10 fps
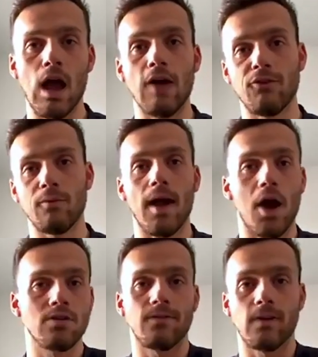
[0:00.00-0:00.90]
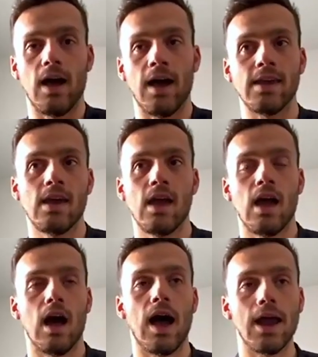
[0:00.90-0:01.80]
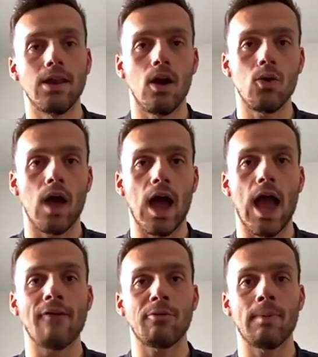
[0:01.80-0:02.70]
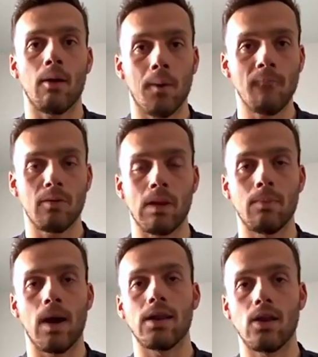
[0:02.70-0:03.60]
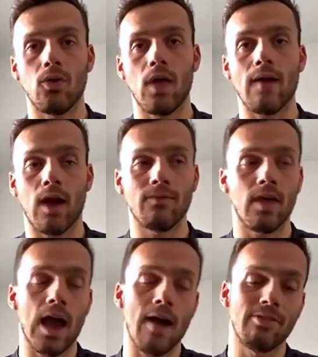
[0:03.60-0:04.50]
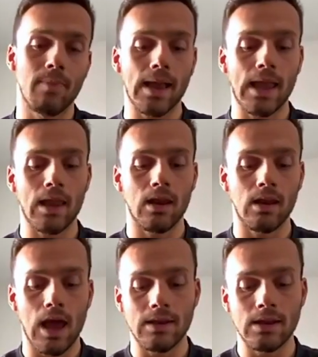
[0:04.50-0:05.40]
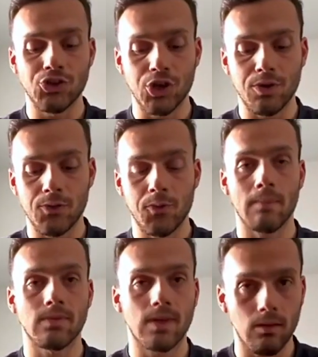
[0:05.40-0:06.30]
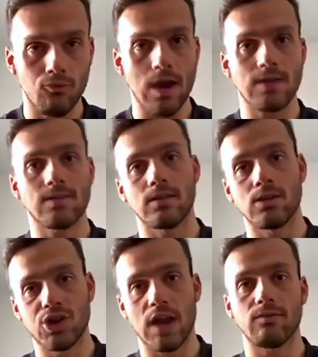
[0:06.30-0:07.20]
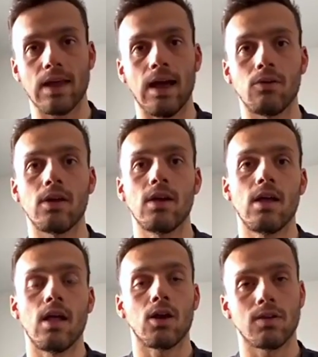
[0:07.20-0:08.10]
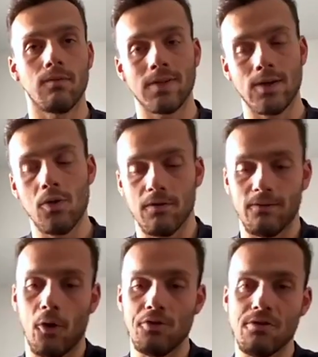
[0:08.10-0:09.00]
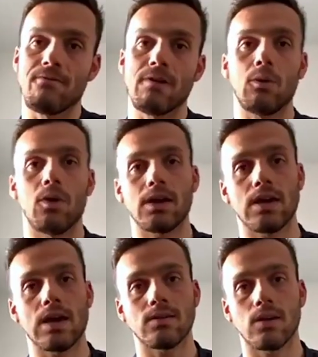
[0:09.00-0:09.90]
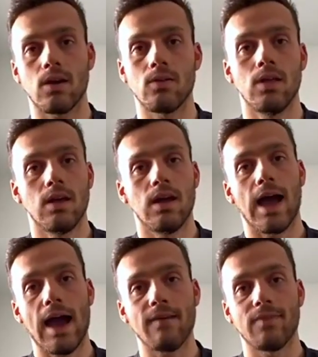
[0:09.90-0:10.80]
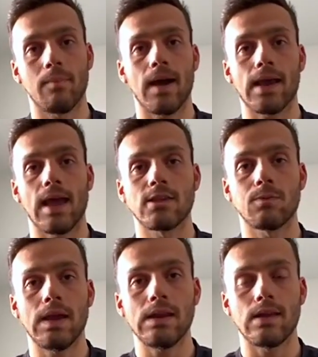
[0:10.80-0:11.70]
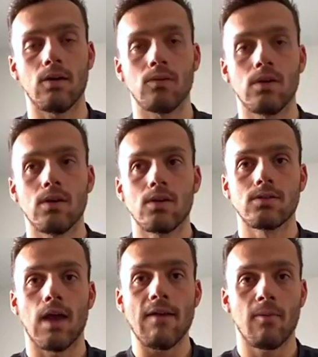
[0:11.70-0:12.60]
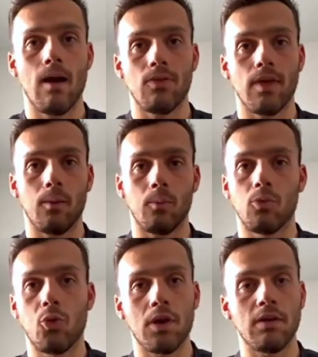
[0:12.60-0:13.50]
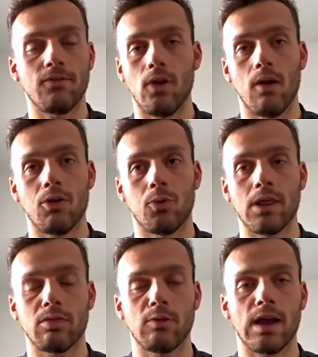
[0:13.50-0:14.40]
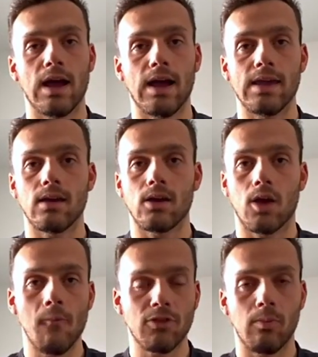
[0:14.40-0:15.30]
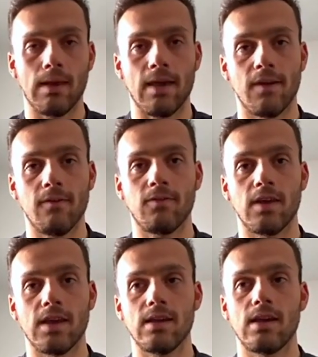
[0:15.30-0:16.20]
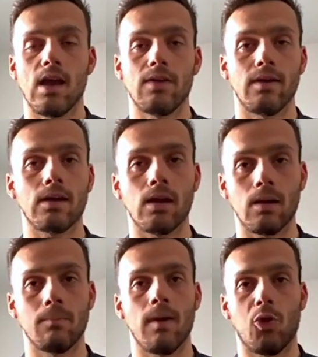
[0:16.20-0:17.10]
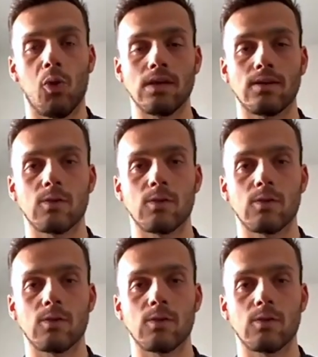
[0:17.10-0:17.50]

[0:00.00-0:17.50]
for my hundred Fly, I know that I have to be out comfortably, but I know that I have the, I have the back end and, and endurance when I'm t- rested and shaved down, because obviously all the free work years ago, I have that back end speed now. So if I'm out there 24 low, 23 high, comfortably at 50, then can come back 26